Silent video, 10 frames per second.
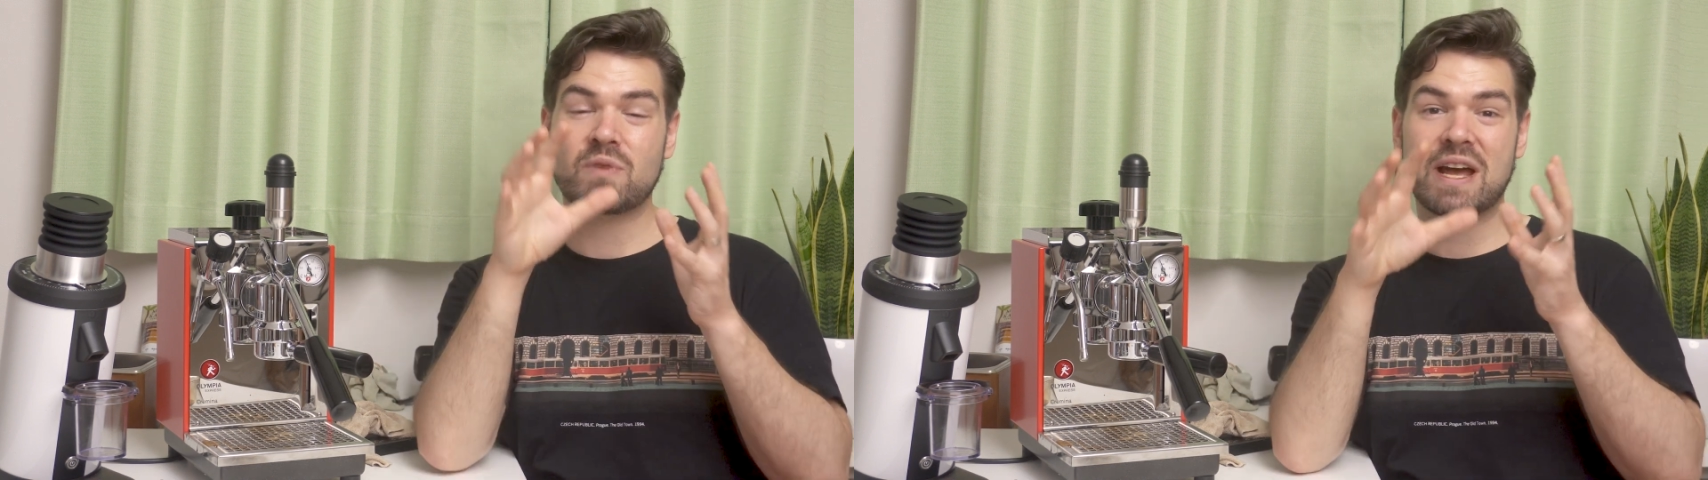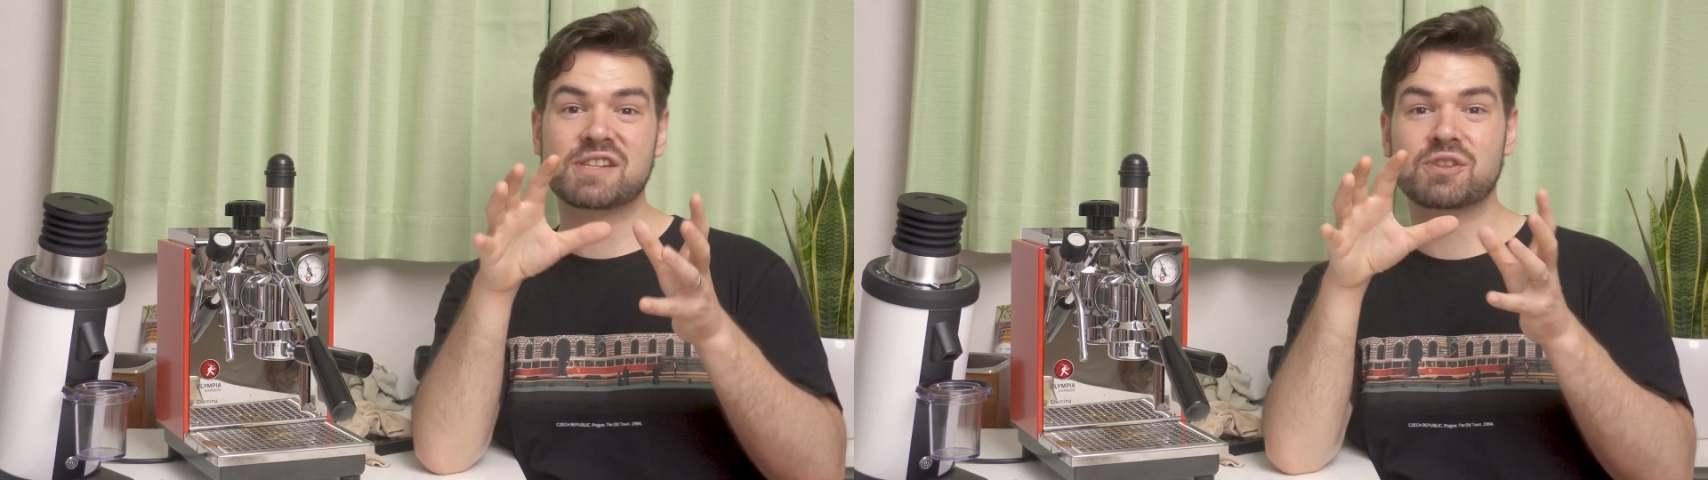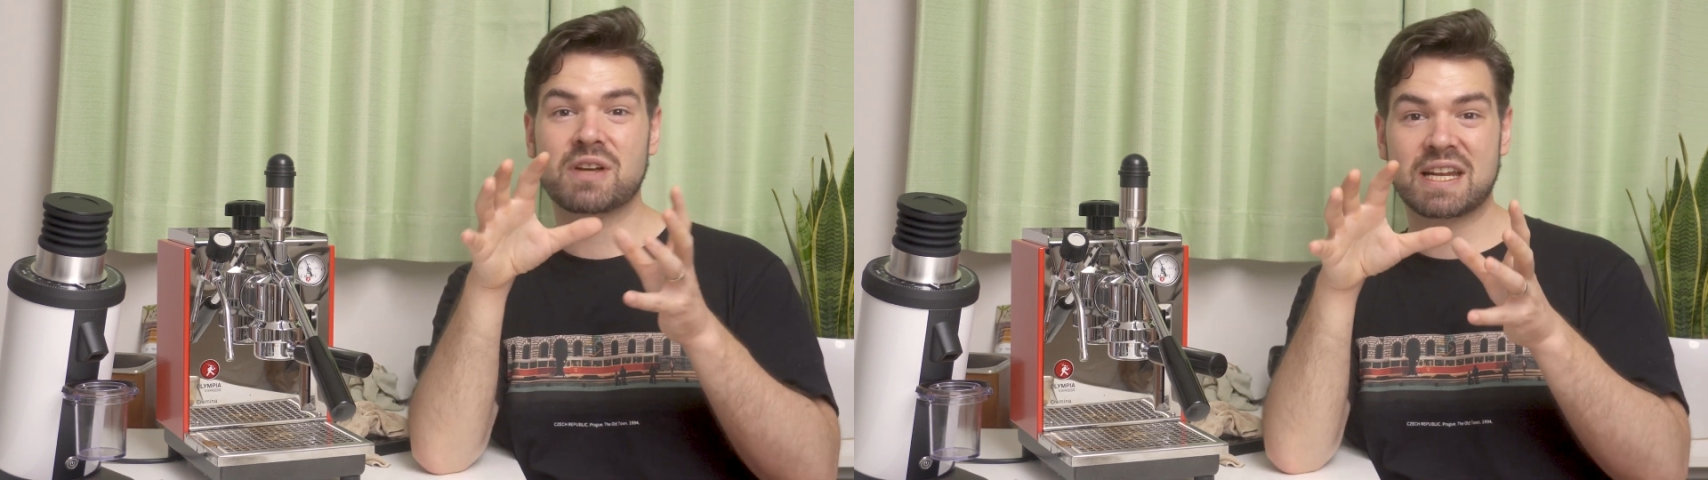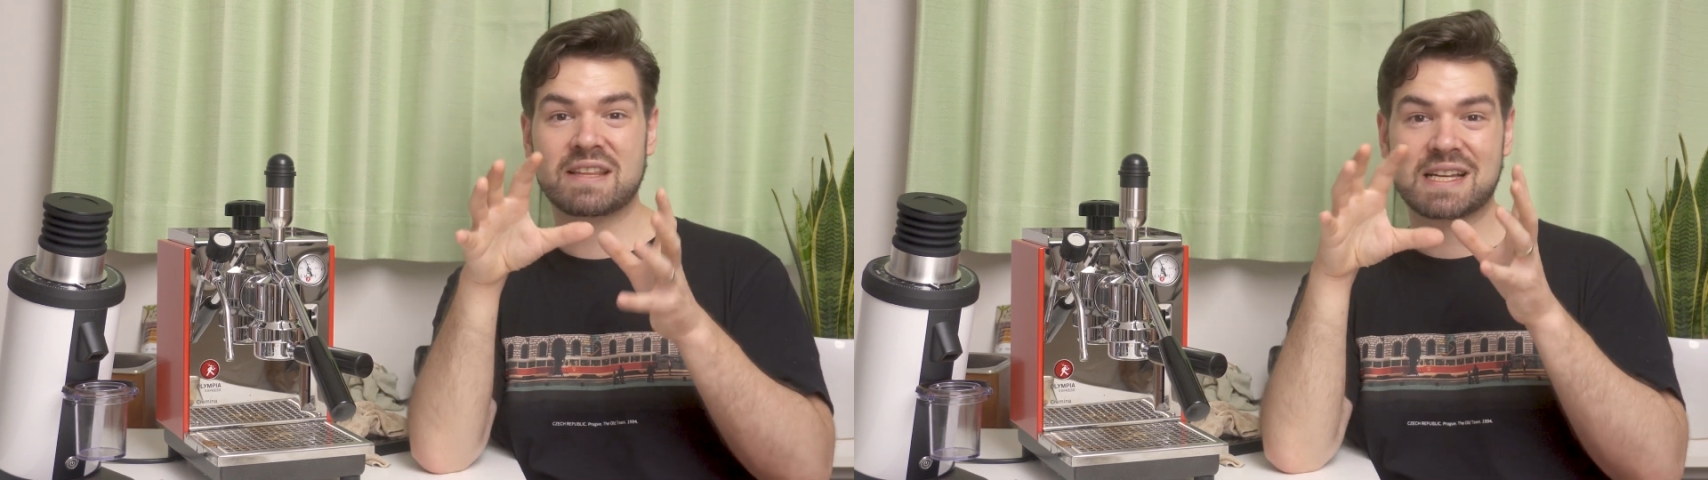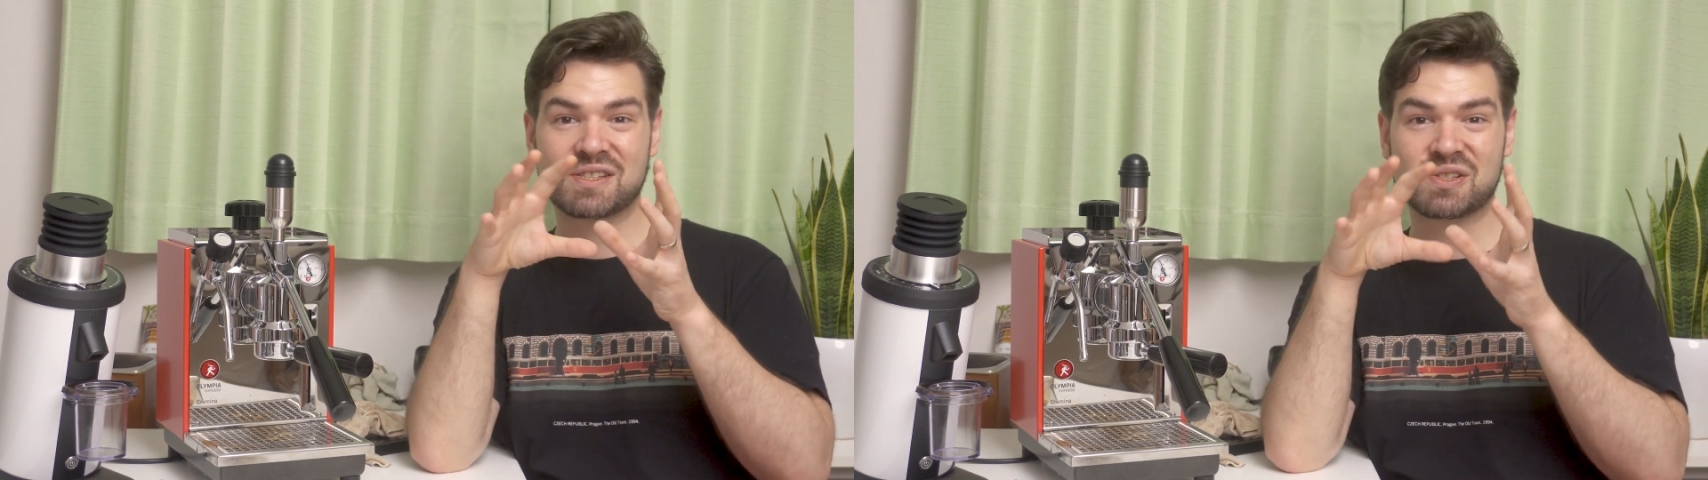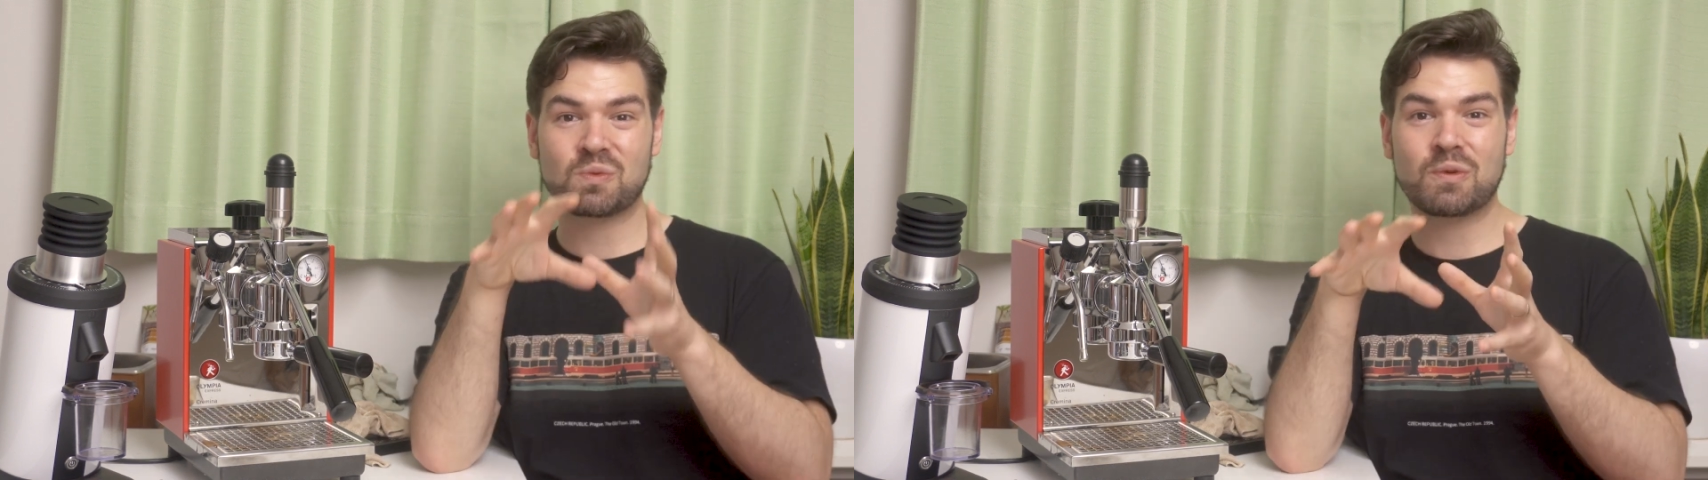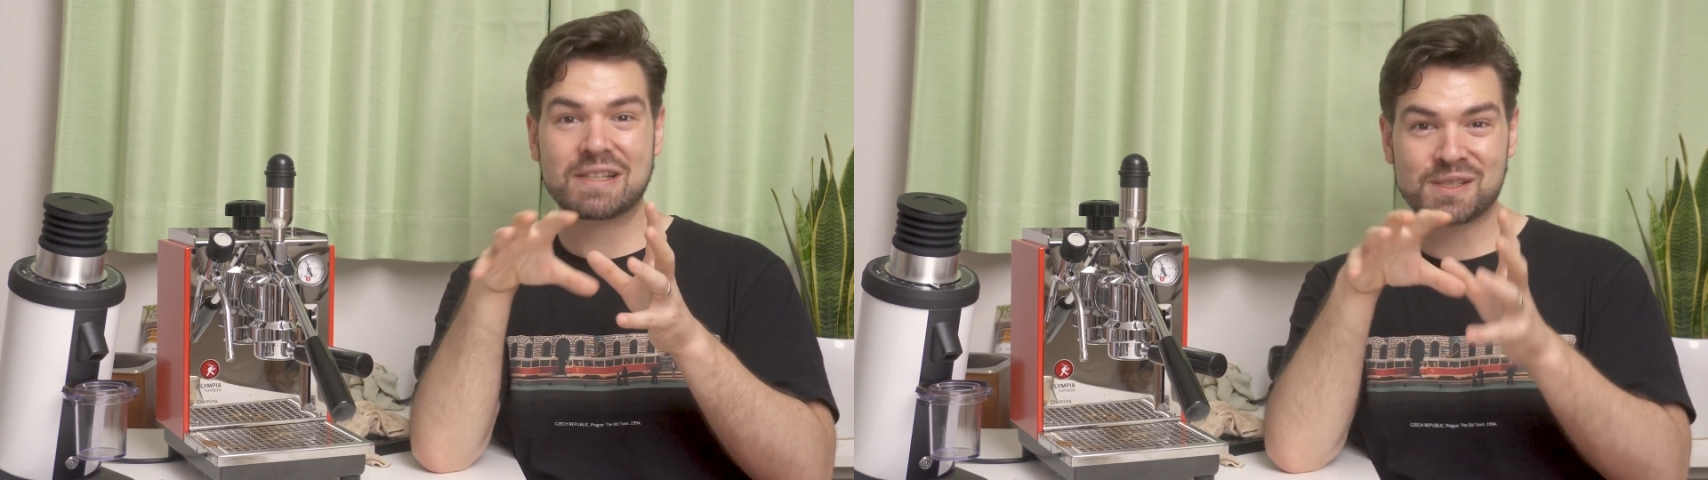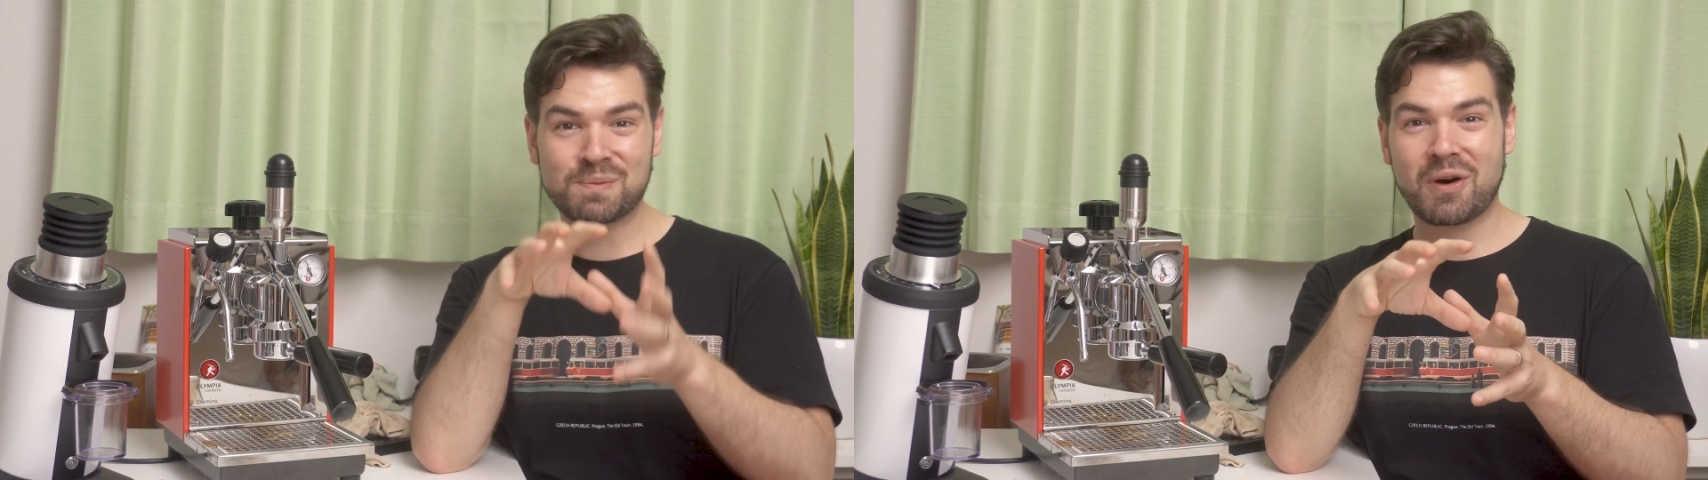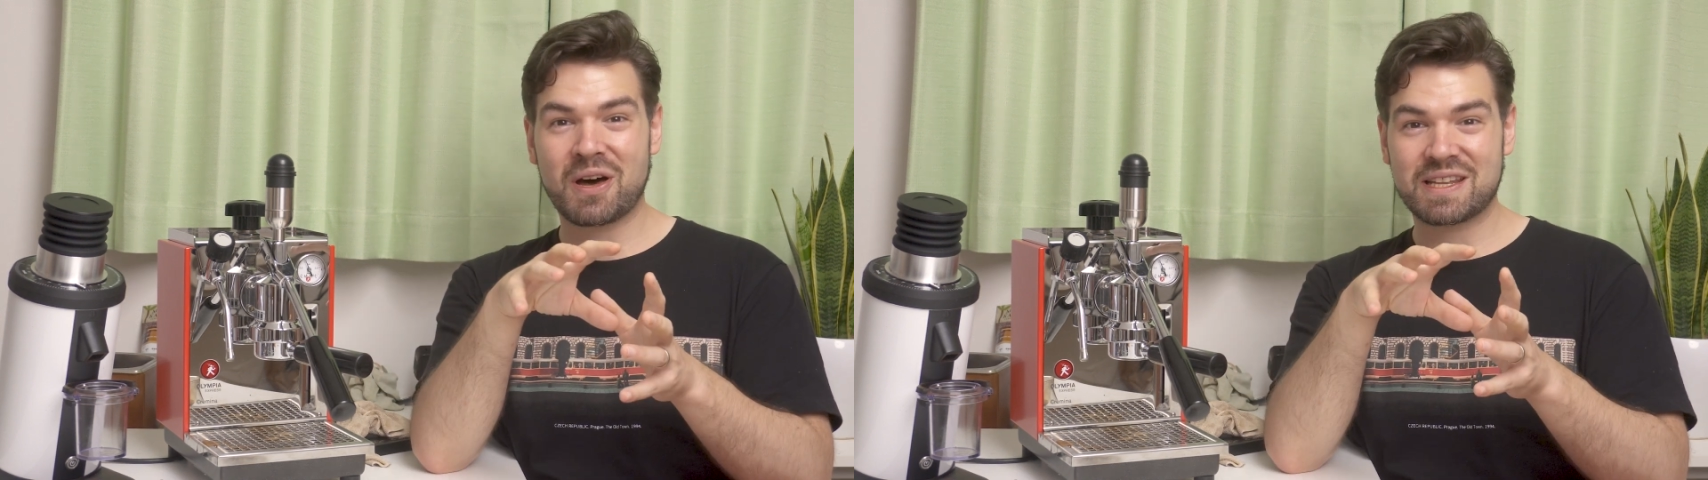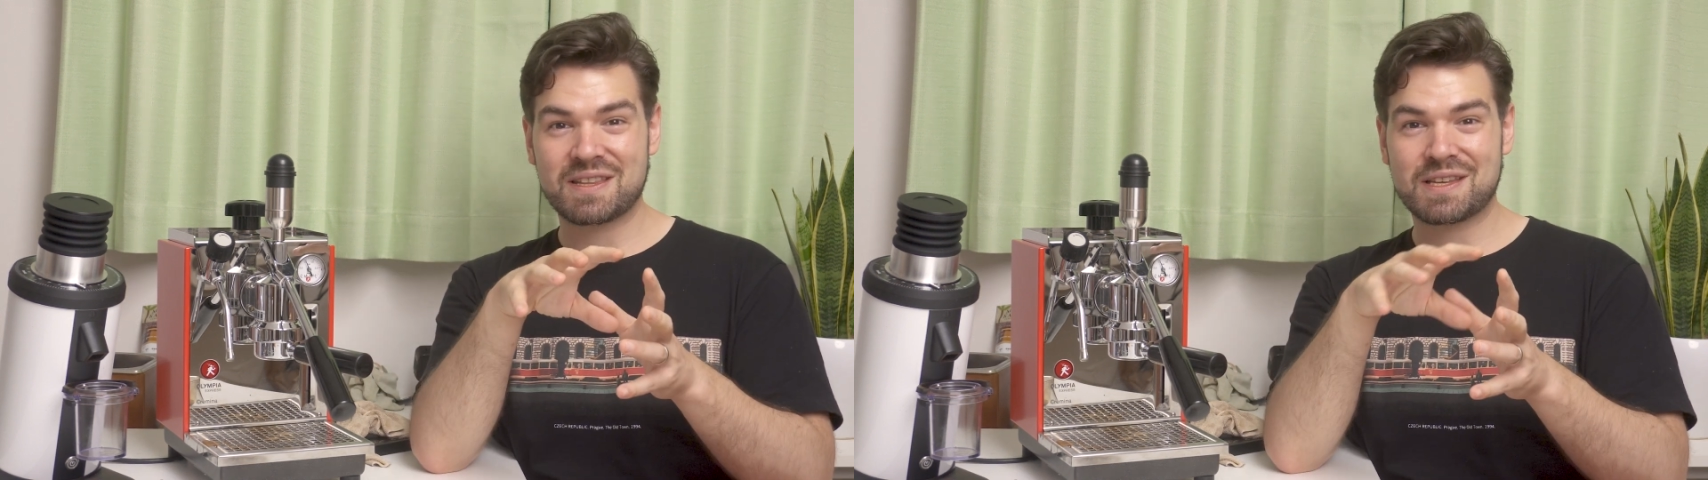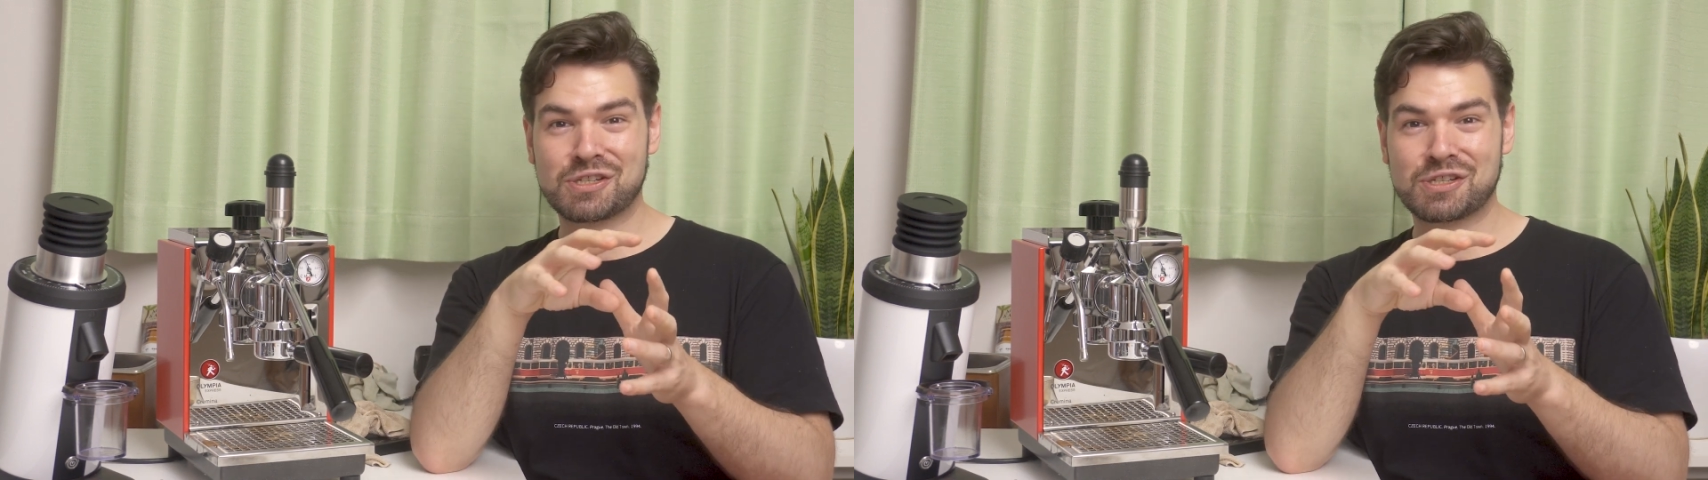right as you're hitting that sweet spot in the